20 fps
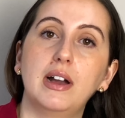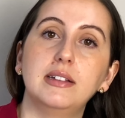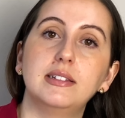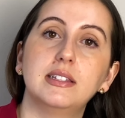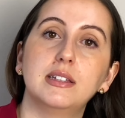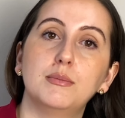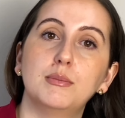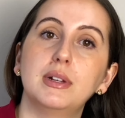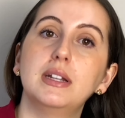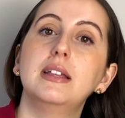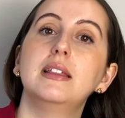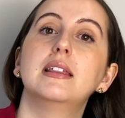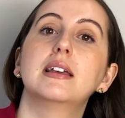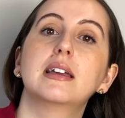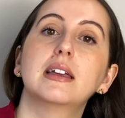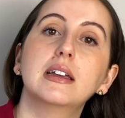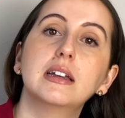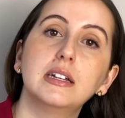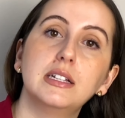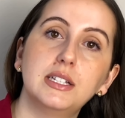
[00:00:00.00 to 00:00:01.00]
somebody that can
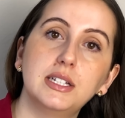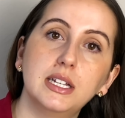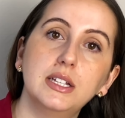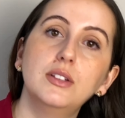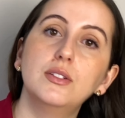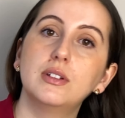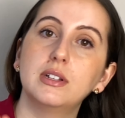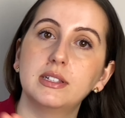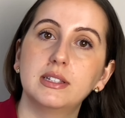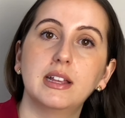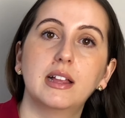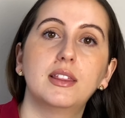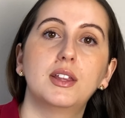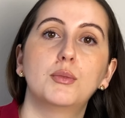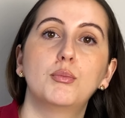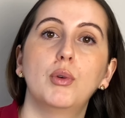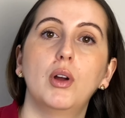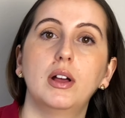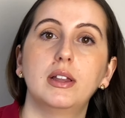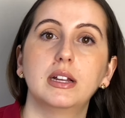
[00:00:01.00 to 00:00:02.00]
continue to sell their
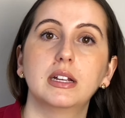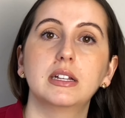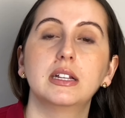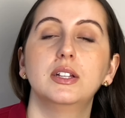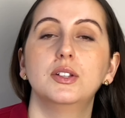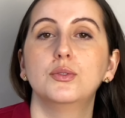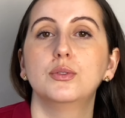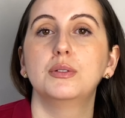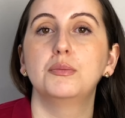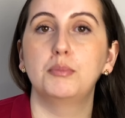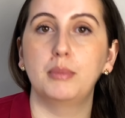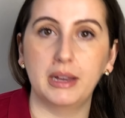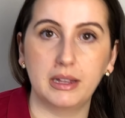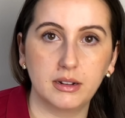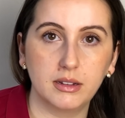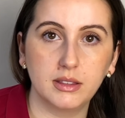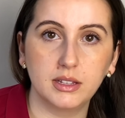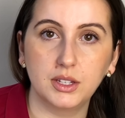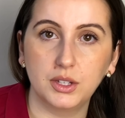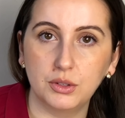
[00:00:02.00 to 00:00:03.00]
product and do it better
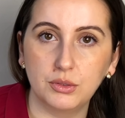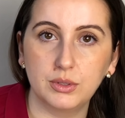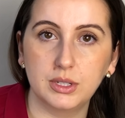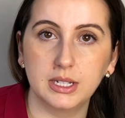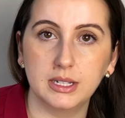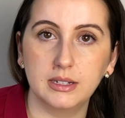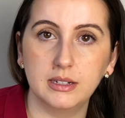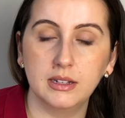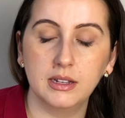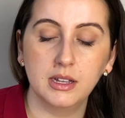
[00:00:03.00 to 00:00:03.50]
than you did.